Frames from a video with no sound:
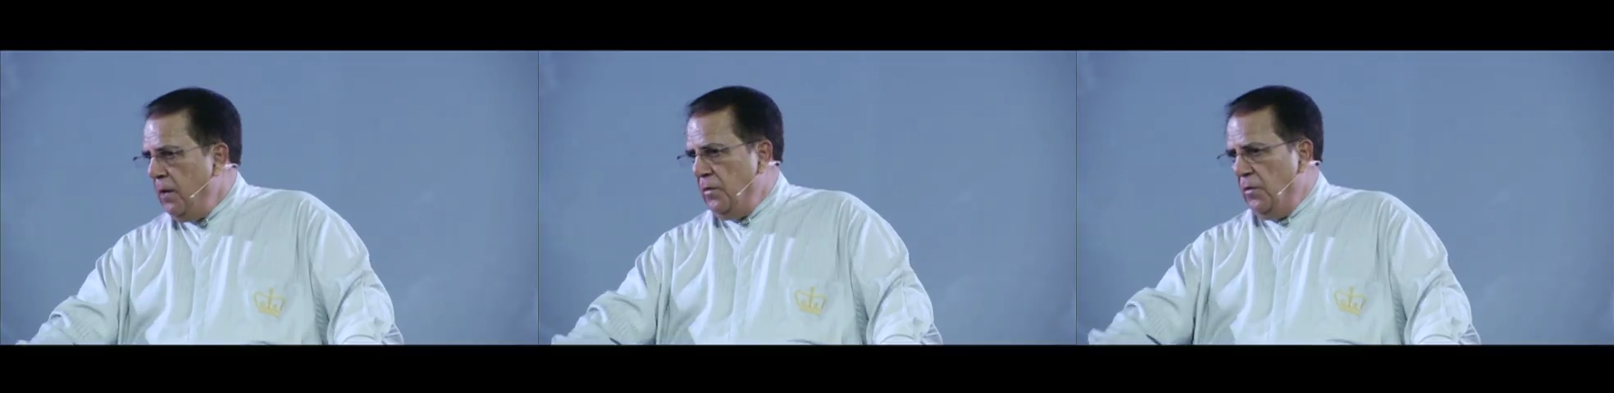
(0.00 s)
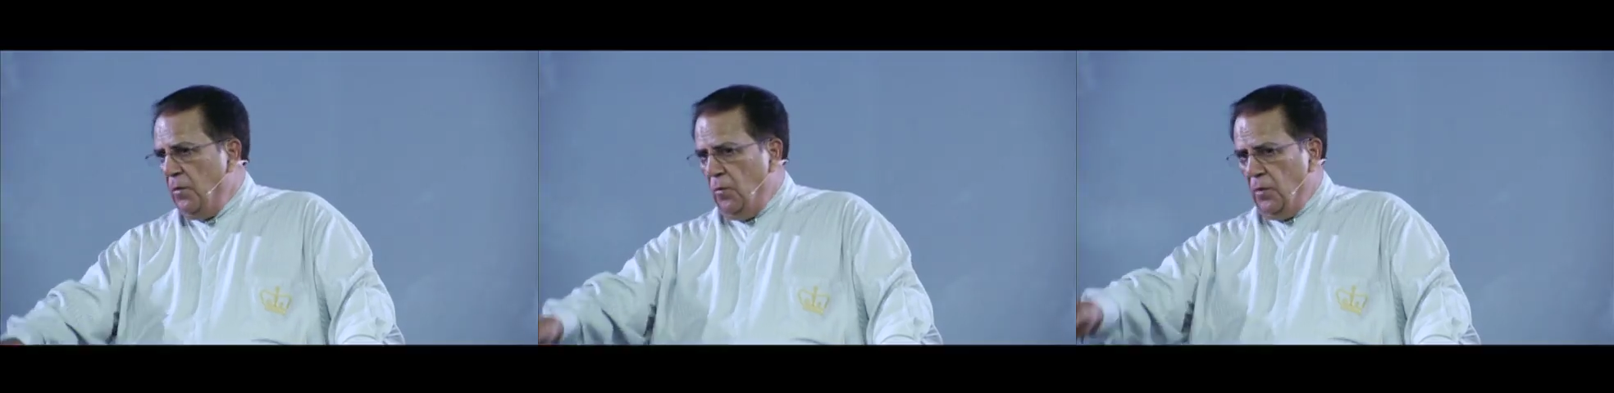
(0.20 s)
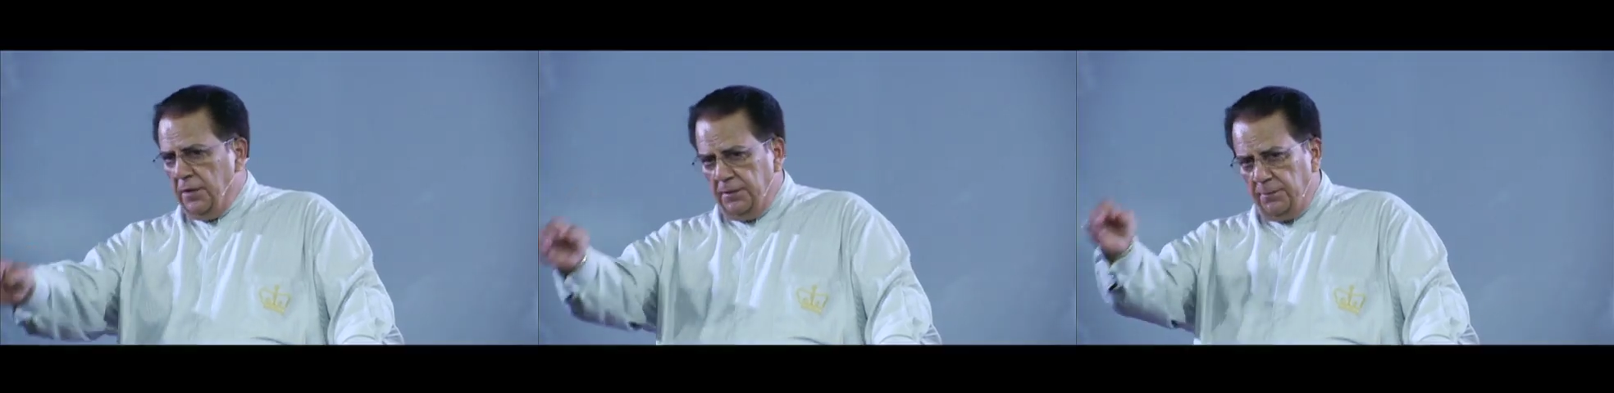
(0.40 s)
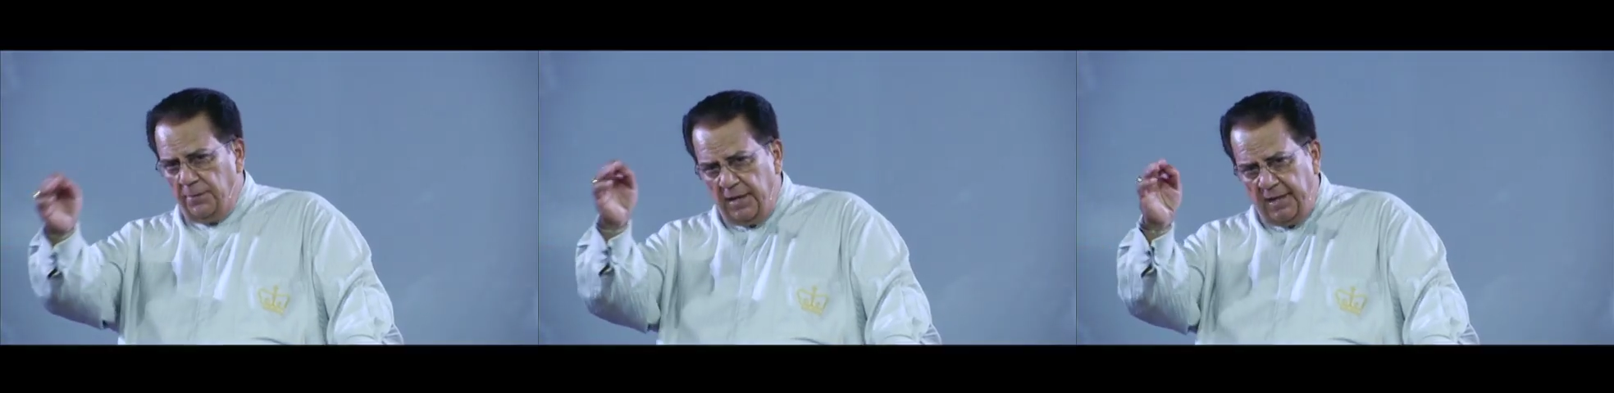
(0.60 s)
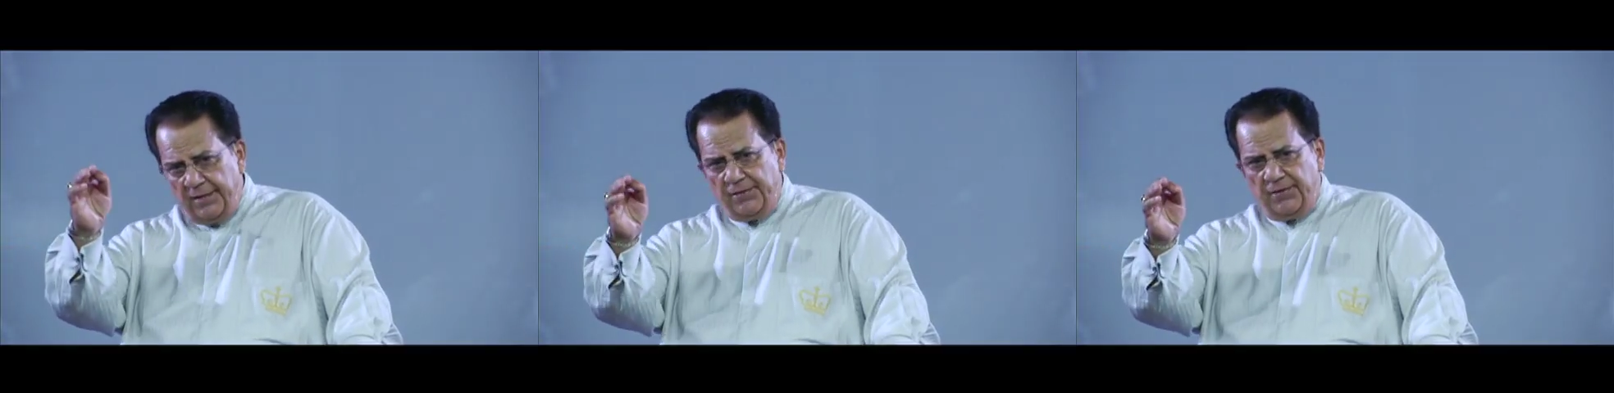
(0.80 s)
The word
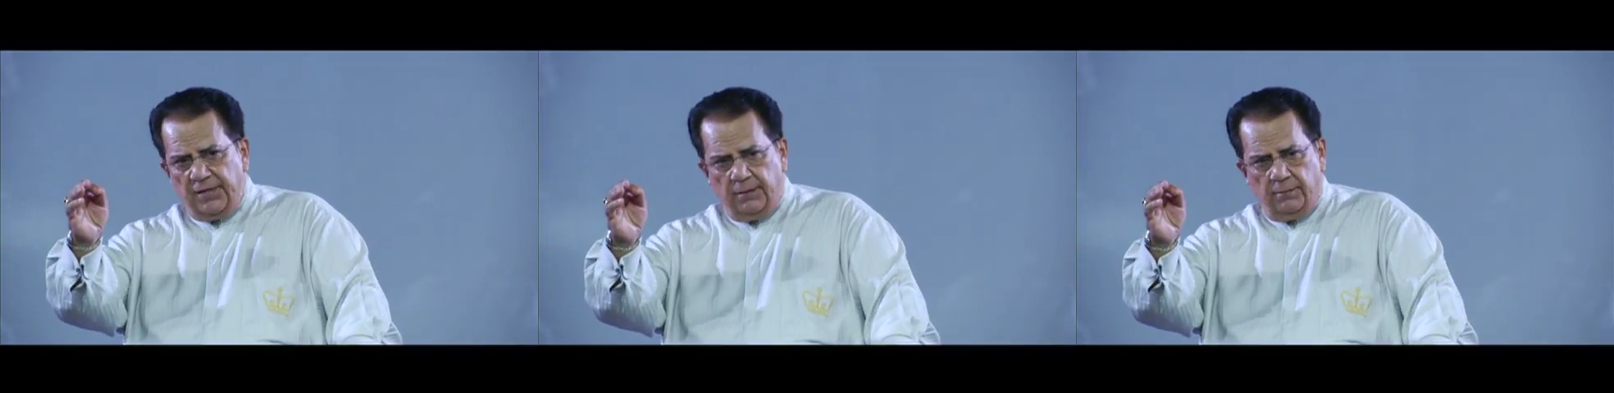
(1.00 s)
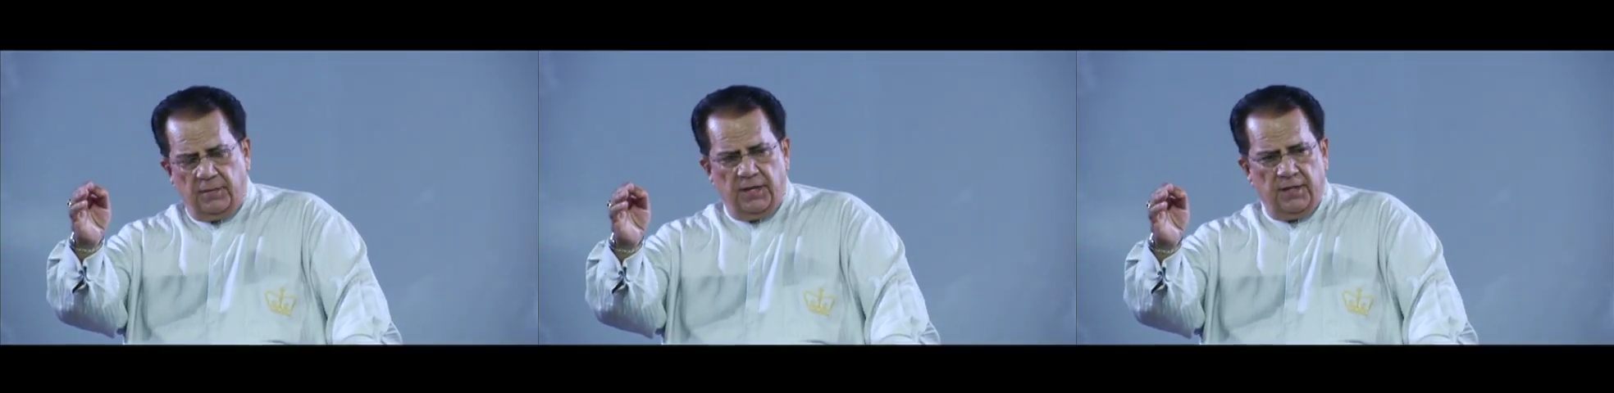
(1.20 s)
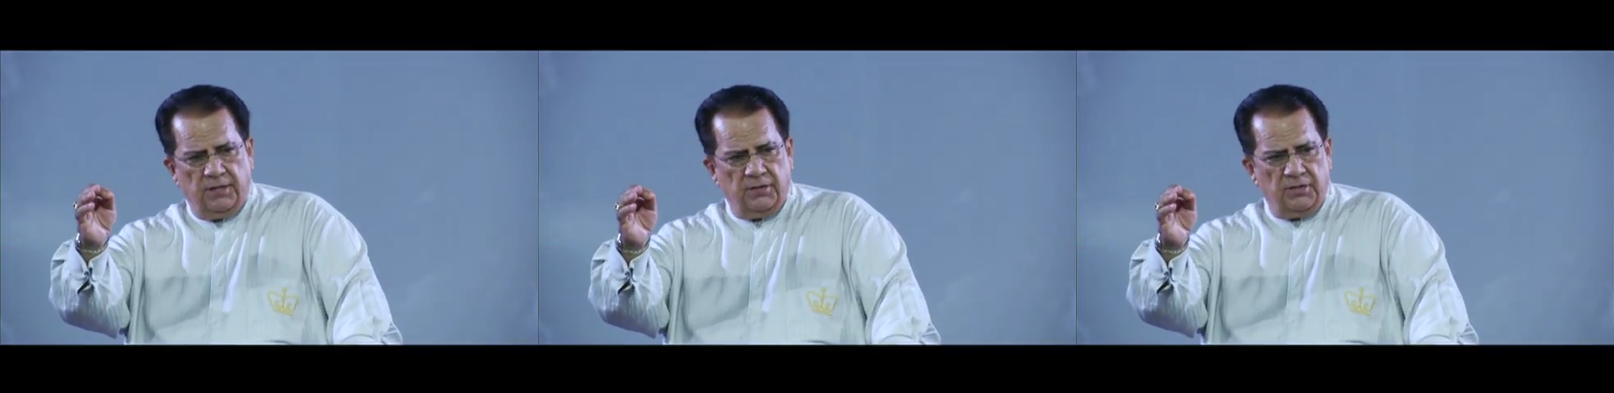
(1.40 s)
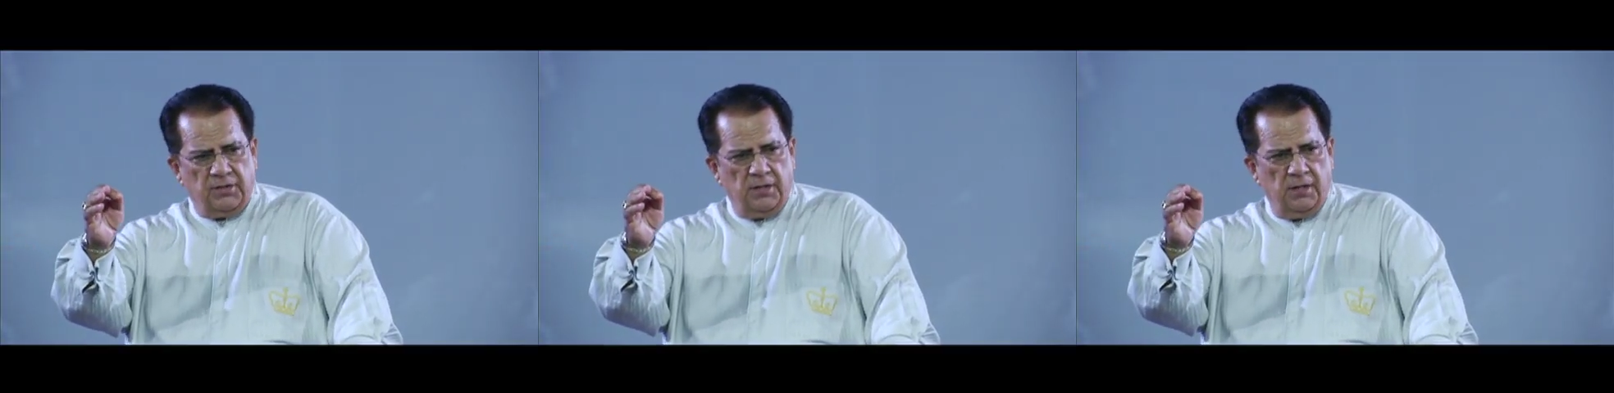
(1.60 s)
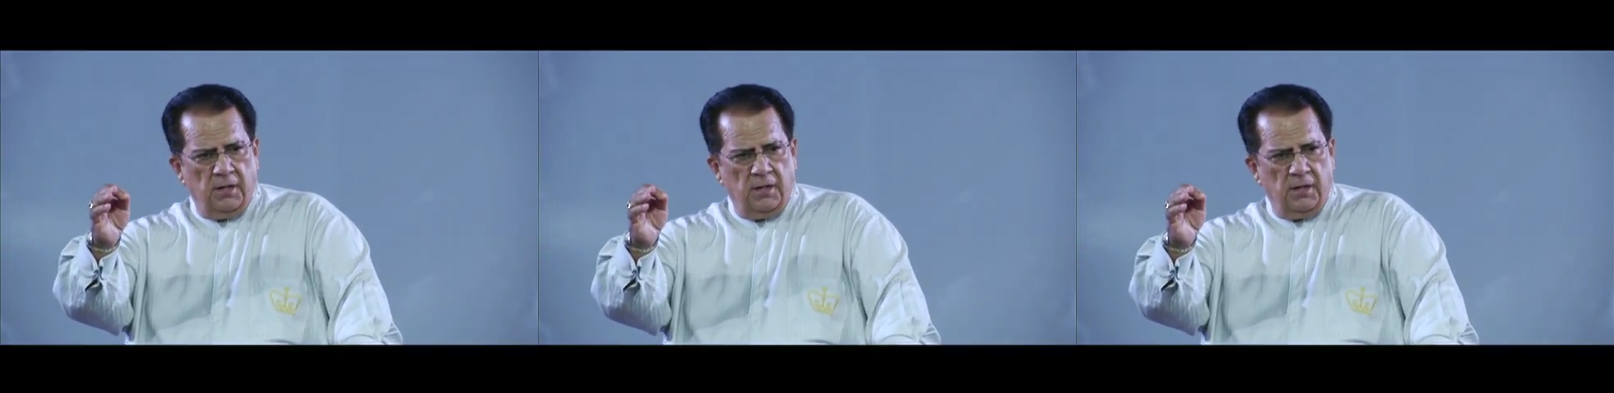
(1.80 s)
blessing means